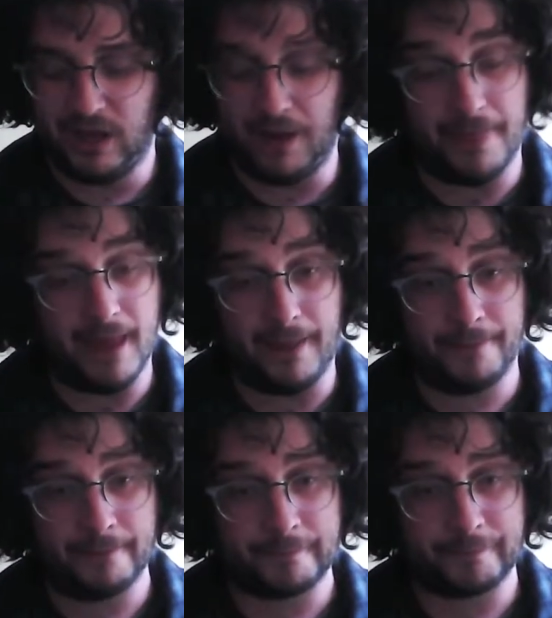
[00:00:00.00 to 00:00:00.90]
and
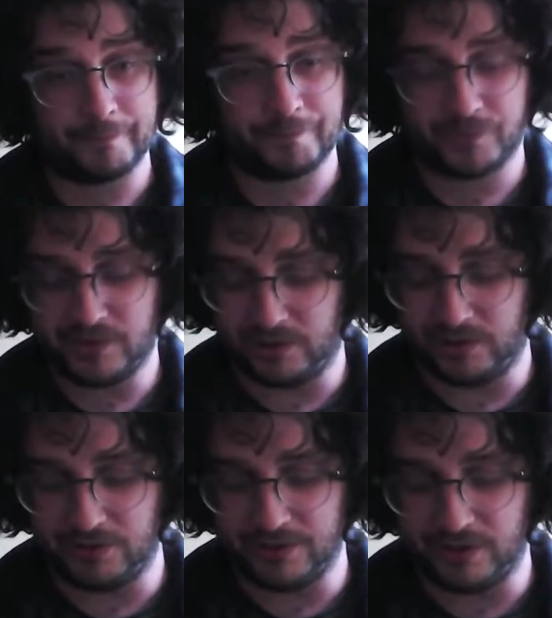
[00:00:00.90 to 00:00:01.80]
then to
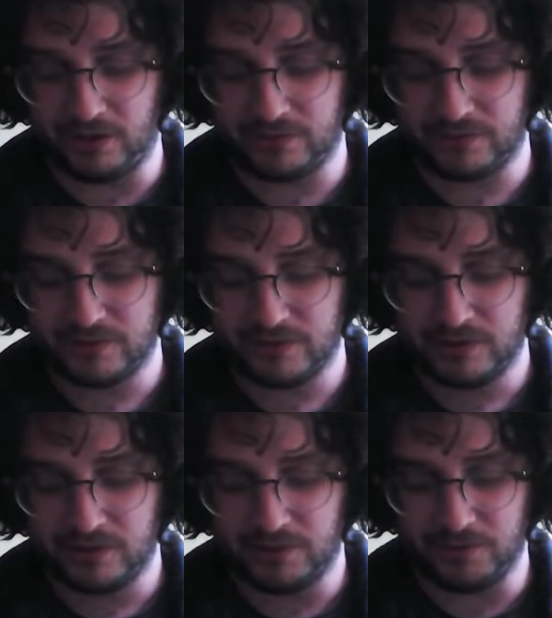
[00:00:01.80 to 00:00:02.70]
close it off
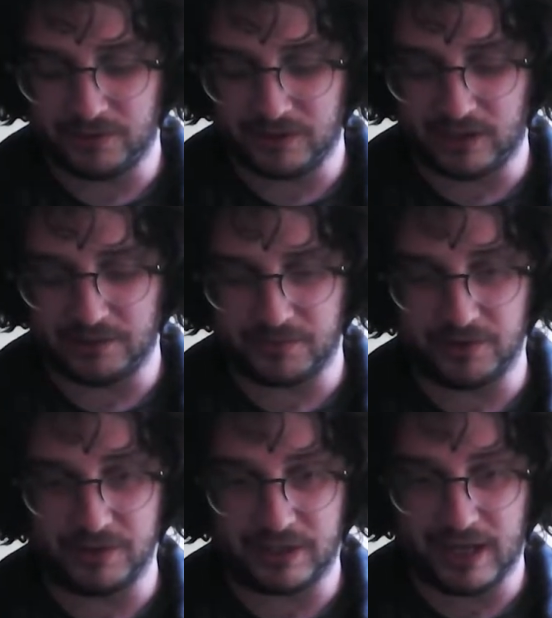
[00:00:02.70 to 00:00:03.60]
you would type
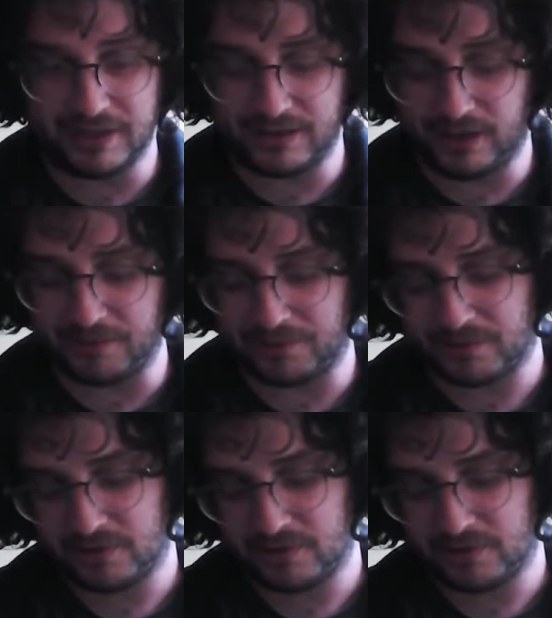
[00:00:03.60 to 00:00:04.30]
you would again type